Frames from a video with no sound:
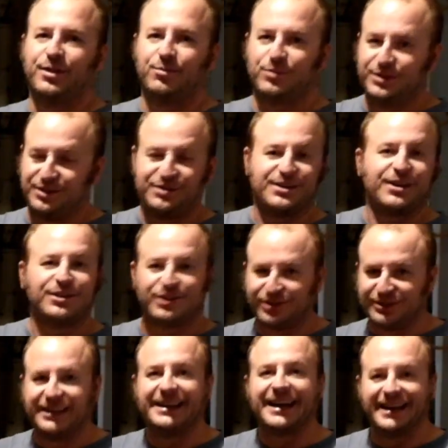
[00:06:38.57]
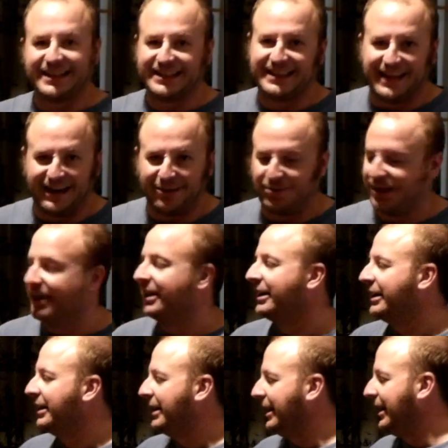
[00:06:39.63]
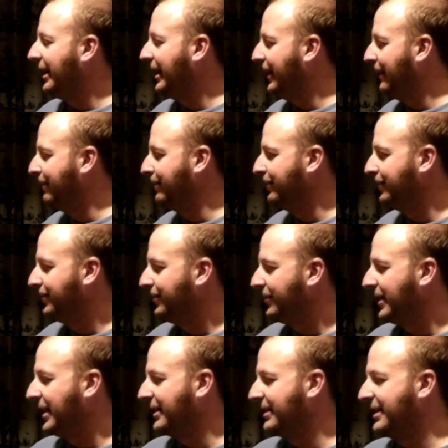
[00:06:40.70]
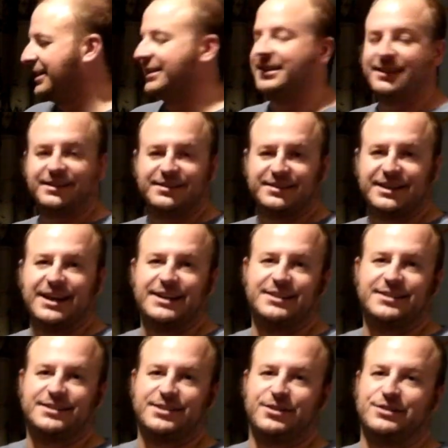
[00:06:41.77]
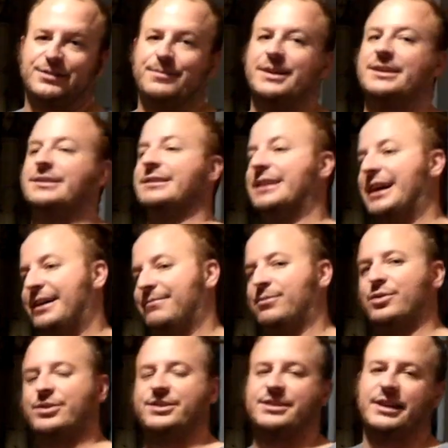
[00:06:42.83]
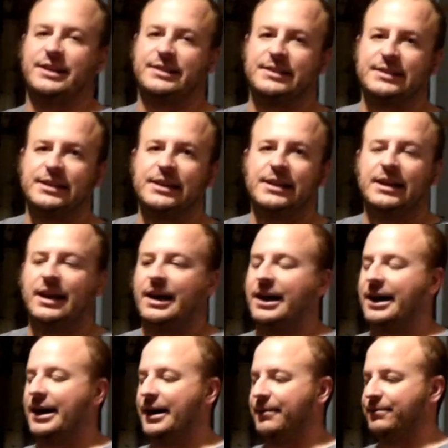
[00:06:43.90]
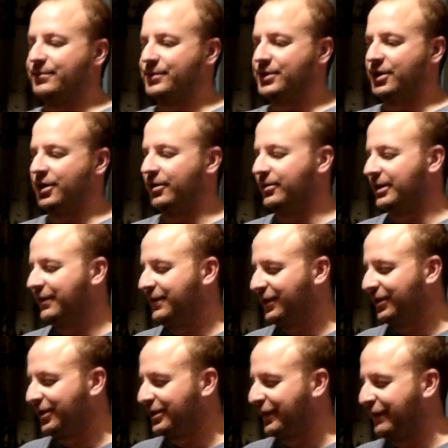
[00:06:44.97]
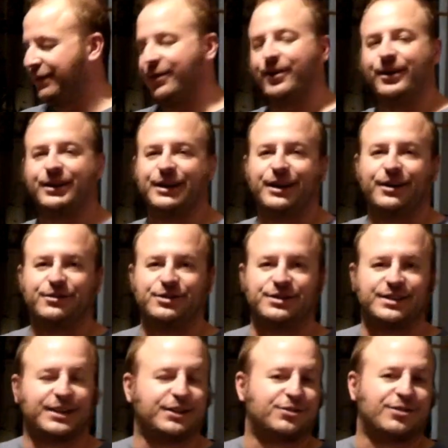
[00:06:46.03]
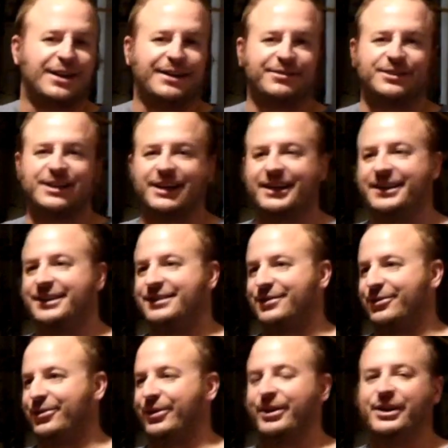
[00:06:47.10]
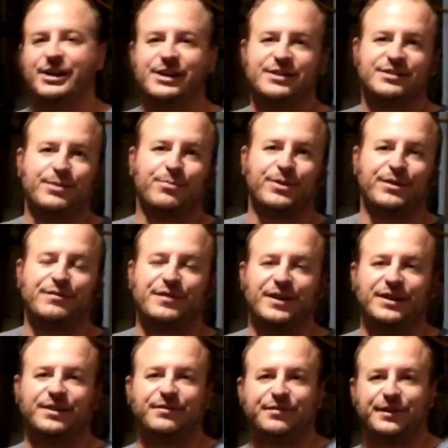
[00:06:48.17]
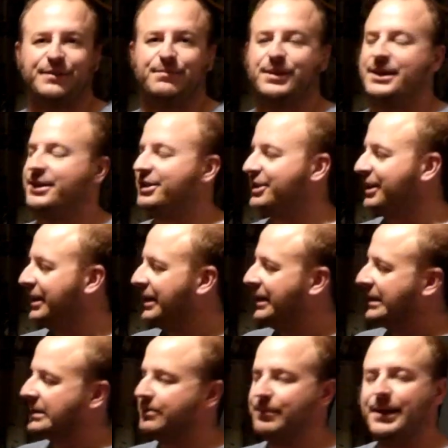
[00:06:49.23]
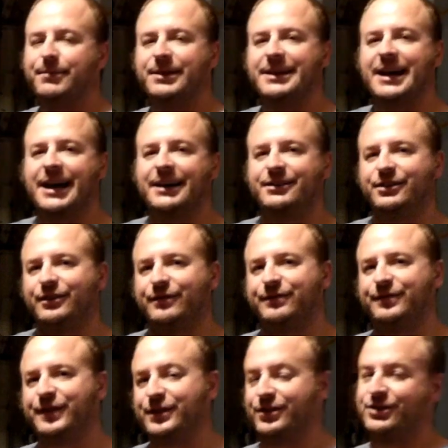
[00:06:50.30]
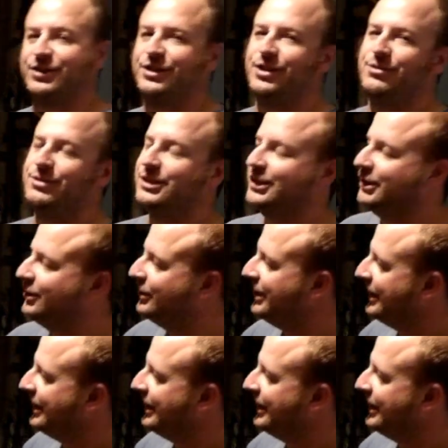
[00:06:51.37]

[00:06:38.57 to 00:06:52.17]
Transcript: when you start looking at it that way, I think these kites start to make a lot more sense. So if you're looking for, just like a travel kite or something fun for the beach, it's maybe not your first go-to.